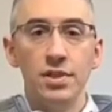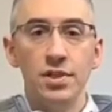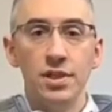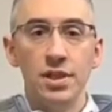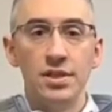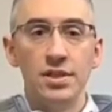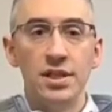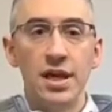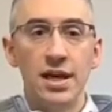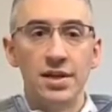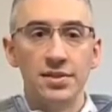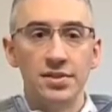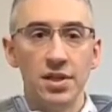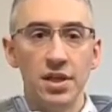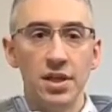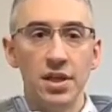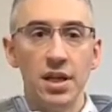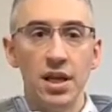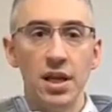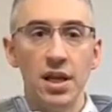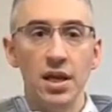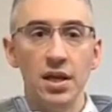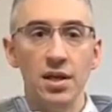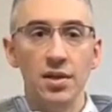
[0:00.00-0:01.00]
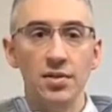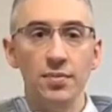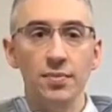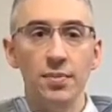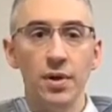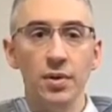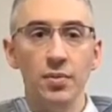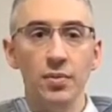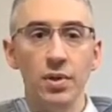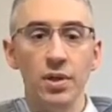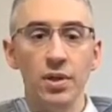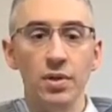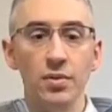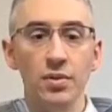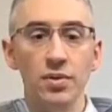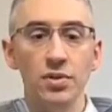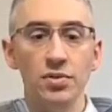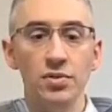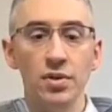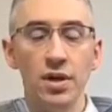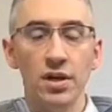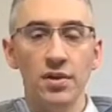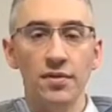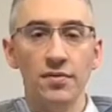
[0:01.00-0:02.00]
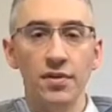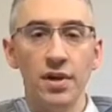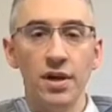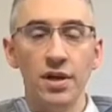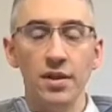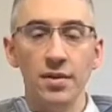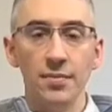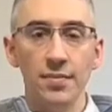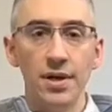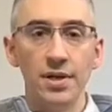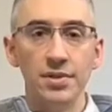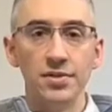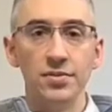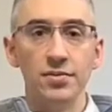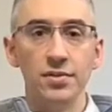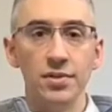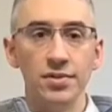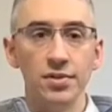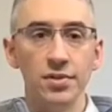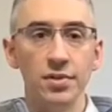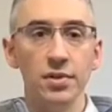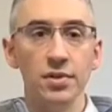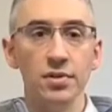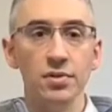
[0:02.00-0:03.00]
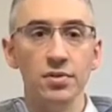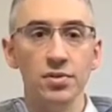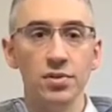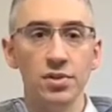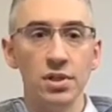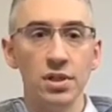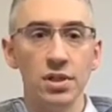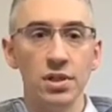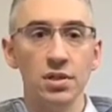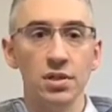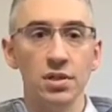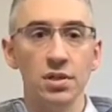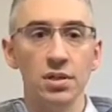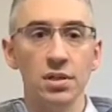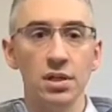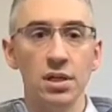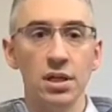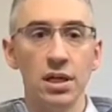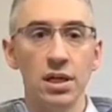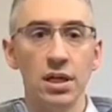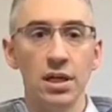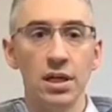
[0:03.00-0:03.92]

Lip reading: to the task at hand, but we always try to find the best resolution